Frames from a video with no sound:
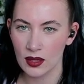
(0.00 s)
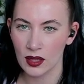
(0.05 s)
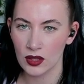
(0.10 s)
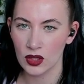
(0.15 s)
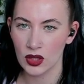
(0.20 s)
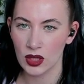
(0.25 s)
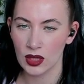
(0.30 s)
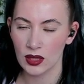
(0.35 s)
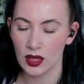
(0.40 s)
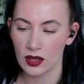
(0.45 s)

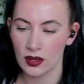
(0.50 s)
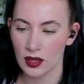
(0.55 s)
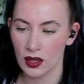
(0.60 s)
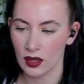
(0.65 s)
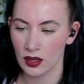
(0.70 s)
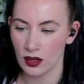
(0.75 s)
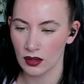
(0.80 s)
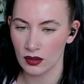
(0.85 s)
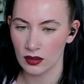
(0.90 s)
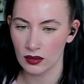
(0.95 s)
Actually, I like
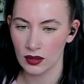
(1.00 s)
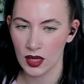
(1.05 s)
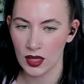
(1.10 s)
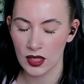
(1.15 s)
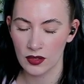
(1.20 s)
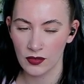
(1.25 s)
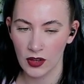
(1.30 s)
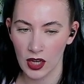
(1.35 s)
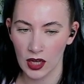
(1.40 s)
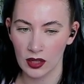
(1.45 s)
that color.
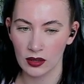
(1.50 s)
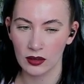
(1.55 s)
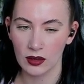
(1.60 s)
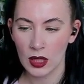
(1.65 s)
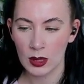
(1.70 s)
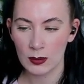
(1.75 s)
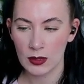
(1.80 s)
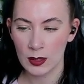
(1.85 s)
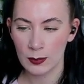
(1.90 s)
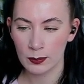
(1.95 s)
That's fine.
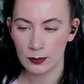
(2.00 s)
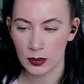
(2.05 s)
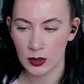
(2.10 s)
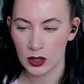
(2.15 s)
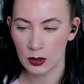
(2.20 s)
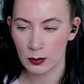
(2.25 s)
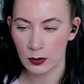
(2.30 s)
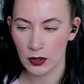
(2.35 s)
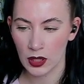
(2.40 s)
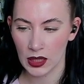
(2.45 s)
Maybe put
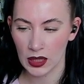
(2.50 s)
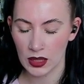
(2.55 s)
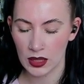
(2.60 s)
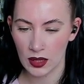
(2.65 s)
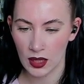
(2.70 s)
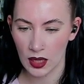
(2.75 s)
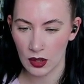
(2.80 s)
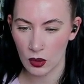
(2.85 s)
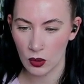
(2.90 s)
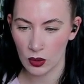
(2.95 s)
a plant in
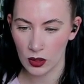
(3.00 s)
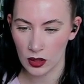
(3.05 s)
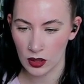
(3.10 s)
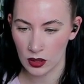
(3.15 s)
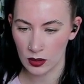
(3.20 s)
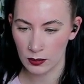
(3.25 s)
that corner.